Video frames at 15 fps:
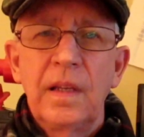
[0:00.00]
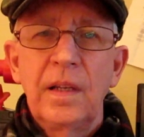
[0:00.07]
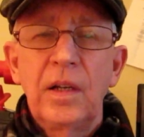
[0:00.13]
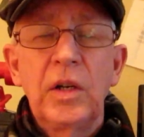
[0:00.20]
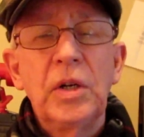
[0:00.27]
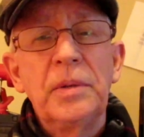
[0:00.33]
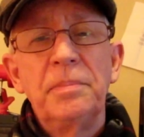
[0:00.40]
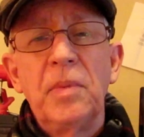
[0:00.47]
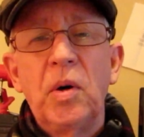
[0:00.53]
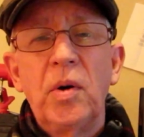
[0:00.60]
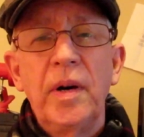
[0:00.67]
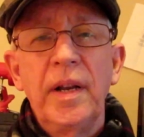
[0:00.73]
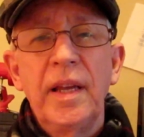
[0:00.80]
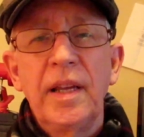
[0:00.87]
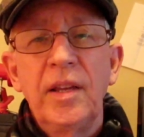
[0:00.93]
Good
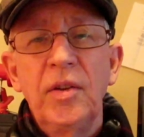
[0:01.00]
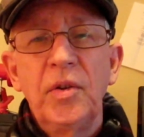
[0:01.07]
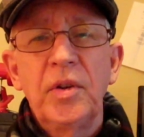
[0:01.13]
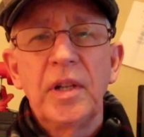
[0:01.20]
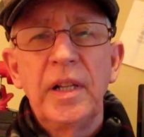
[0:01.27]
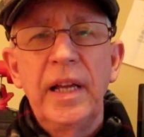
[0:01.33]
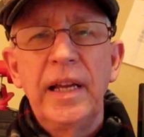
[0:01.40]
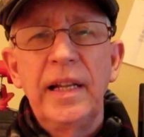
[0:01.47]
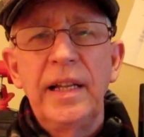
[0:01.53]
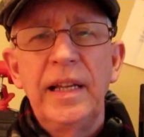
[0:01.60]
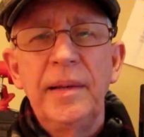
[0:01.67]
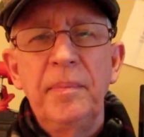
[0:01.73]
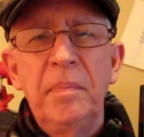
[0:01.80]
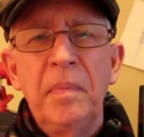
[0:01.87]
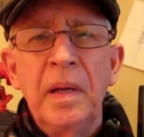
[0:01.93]
morning,
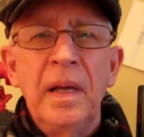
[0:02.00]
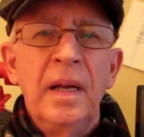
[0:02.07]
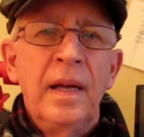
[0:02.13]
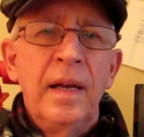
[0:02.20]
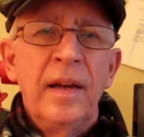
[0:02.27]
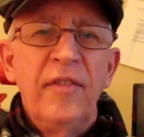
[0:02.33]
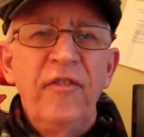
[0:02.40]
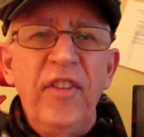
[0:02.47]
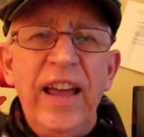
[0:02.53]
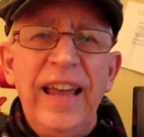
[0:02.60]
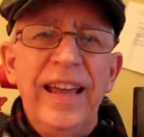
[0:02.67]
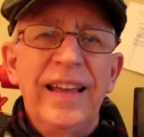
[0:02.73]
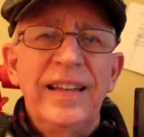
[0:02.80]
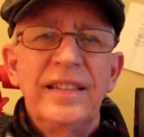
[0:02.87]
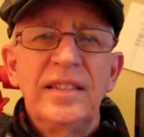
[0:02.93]
ukulele
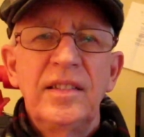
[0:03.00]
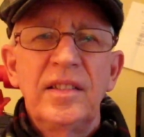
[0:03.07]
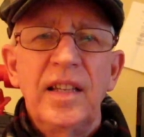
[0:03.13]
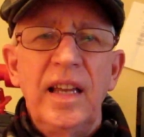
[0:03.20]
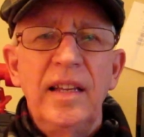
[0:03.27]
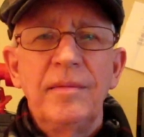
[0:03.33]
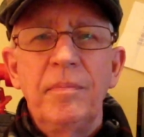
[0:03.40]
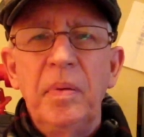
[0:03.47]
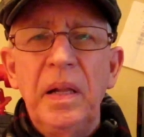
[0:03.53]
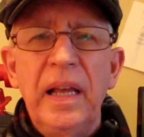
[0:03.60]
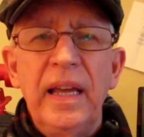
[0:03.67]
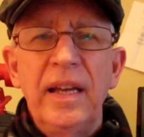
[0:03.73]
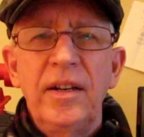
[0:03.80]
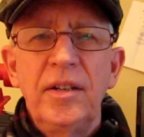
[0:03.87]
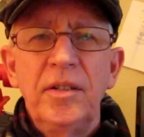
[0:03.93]
fans and
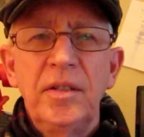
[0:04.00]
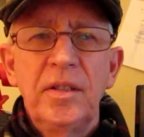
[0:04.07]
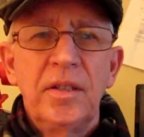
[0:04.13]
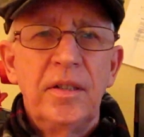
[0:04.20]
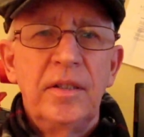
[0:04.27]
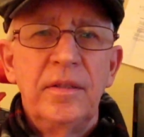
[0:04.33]
players.